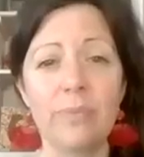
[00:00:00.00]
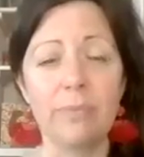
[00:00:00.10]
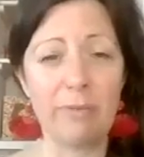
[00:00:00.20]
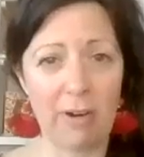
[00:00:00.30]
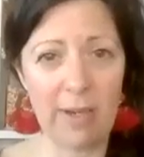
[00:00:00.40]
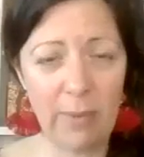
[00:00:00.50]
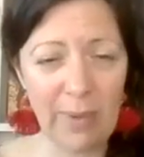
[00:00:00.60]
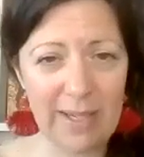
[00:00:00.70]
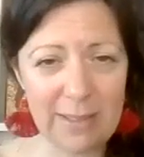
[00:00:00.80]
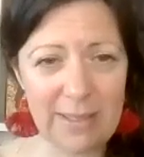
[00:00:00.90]
before we
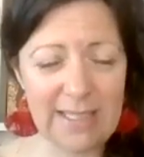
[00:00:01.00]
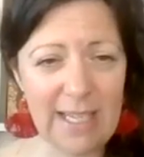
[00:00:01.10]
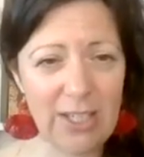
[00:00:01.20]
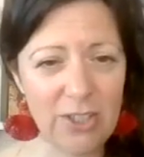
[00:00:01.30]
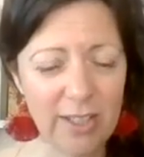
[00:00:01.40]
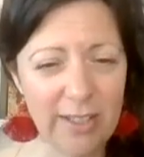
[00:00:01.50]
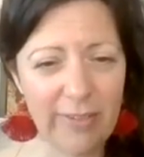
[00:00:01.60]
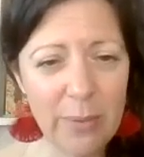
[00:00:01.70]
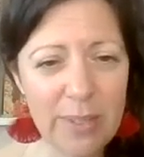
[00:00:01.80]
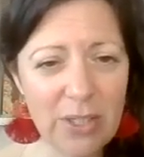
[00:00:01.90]
went into the meditation. If
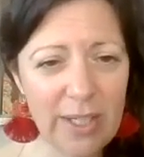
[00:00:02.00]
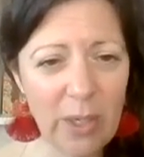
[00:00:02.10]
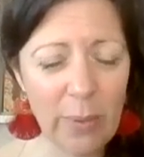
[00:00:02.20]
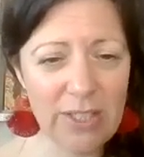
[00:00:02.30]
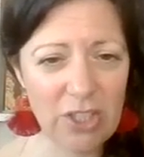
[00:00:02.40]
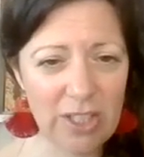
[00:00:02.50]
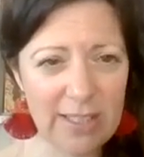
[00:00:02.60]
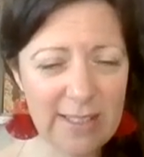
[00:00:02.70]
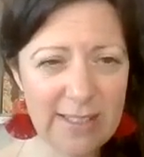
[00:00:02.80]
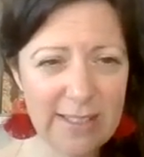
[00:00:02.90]
anyone's got any
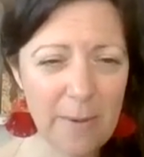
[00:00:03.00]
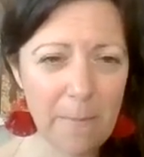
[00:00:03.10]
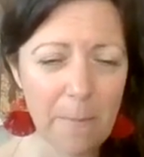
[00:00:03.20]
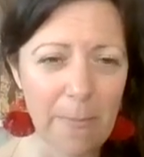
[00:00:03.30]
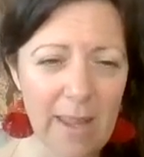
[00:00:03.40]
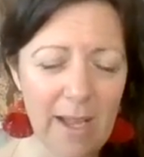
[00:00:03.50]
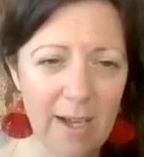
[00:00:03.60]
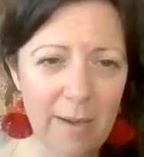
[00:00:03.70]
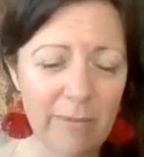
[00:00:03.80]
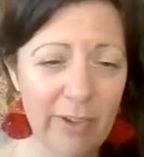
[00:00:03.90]
questions,
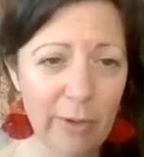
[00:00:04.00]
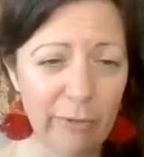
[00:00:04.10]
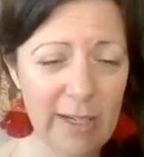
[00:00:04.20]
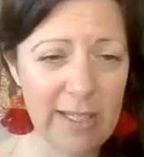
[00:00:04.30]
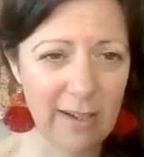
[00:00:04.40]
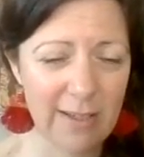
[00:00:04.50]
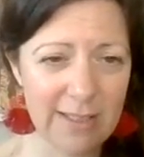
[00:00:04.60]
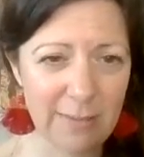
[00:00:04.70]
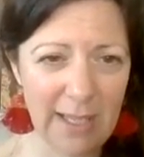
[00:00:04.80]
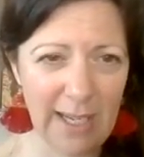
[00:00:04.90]
feel free to ask
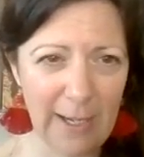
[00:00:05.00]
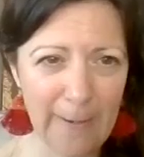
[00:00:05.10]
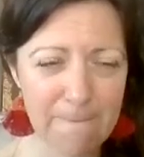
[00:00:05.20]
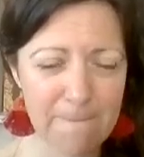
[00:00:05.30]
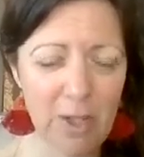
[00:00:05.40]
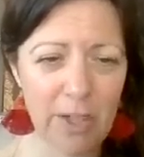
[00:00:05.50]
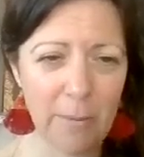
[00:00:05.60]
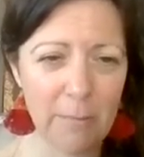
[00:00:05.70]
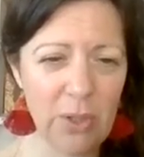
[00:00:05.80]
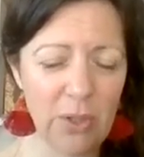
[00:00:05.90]
them now. You can unmute